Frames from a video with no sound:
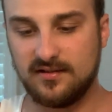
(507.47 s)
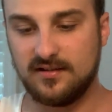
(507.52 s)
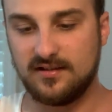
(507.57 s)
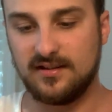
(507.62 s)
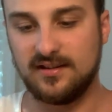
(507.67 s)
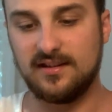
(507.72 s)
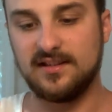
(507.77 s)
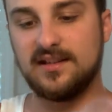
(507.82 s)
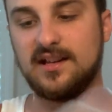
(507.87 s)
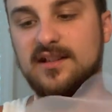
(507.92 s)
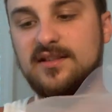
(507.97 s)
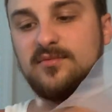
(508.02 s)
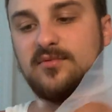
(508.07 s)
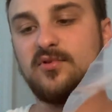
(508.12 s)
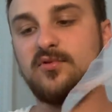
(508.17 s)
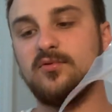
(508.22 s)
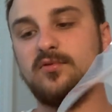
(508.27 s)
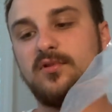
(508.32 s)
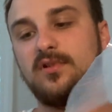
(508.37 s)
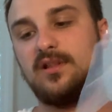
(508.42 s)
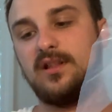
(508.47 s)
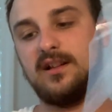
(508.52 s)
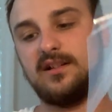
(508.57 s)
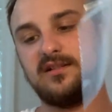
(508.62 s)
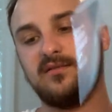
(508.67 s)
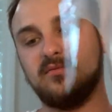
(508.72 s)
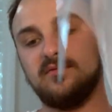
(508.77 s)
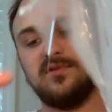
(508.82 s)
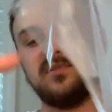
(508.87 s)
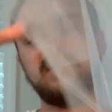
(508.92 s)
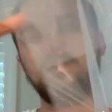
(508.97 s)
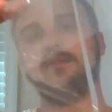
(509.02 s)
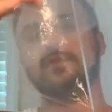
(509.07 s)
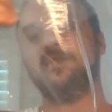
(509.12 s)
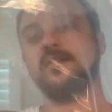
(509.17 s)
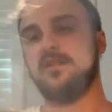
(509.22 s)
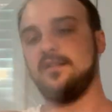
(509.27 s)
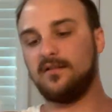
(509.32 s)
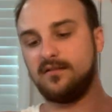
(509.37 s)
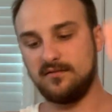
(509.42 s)
It's got some cool collectible stuff
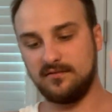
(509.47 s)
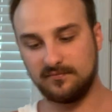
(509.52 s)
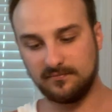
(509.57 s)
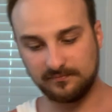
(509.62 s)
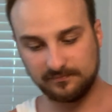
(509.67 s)
here.